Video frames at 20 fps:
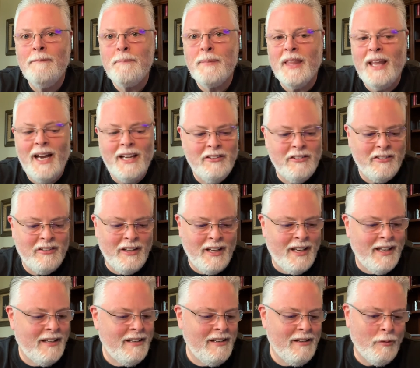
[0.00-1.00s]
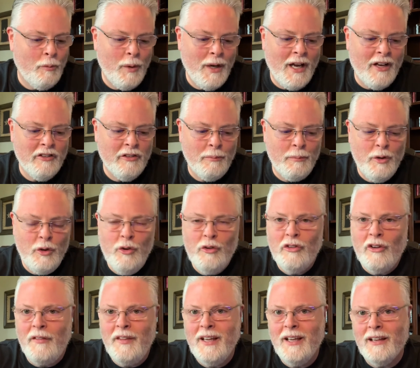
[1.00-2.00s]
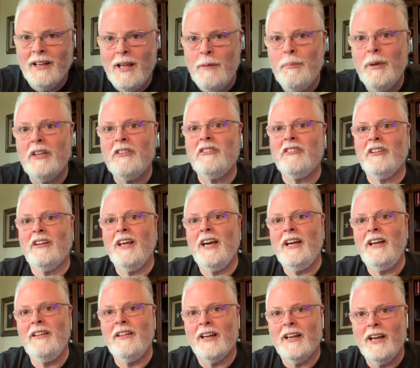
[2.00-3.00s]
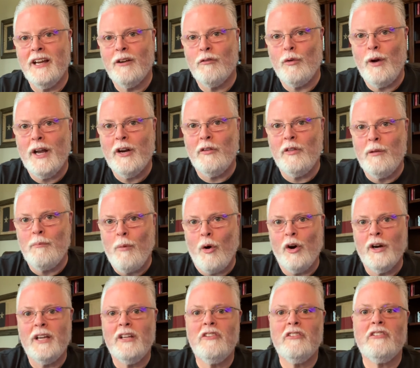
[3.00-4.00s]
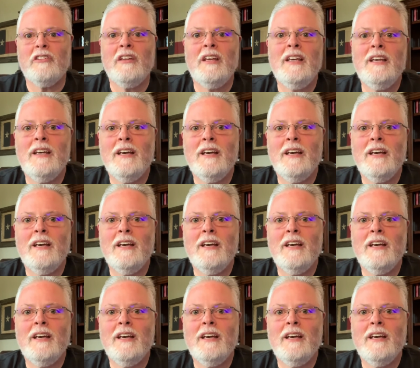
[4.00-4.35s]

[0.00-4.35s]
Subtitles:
That said, we got some news on the Olympics today that kind of rattled the markets.